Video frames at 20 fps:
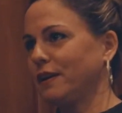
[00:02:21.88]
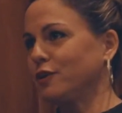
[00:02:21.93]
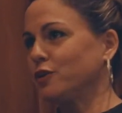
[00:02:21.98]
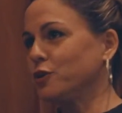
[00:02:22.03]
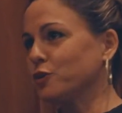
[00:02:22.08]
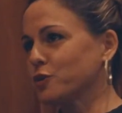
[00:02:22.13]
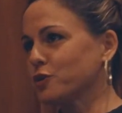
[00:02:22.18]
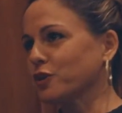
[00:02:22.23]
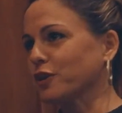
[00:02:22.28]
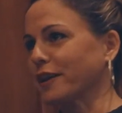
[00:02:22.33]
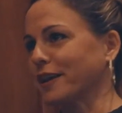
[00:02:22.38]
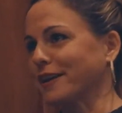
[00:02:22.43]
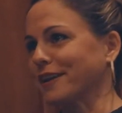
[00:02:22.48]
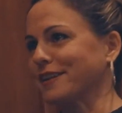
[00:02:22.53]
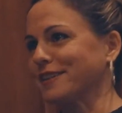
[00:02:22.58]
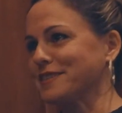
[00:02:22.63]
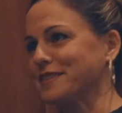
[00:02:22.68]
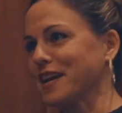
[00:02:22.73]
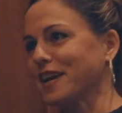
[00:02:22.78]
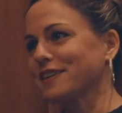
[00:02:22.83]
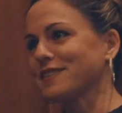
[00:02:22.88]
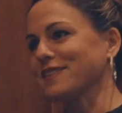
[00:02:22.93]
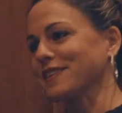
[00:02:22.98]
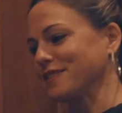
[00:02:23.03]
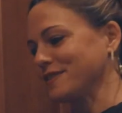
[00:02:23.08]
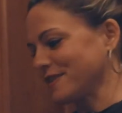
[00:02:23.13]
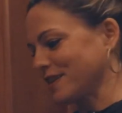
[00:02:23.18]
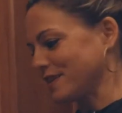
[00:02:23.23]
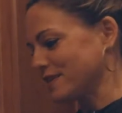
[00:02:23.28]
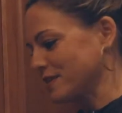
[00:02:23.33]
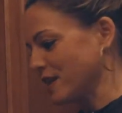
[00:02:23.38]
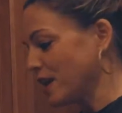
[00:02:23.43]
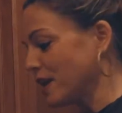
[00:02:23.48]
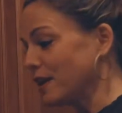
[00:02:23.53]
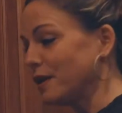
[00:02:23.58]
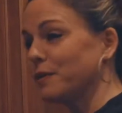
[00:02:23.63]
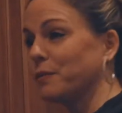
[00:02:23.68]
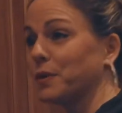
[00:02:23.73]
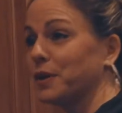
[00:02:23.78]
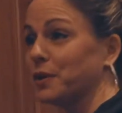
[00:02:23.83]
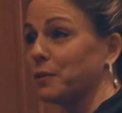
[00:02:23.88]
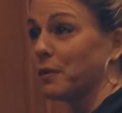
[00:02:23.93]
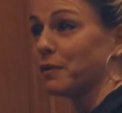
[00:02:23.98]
And usually I get a text that says, hey, what do you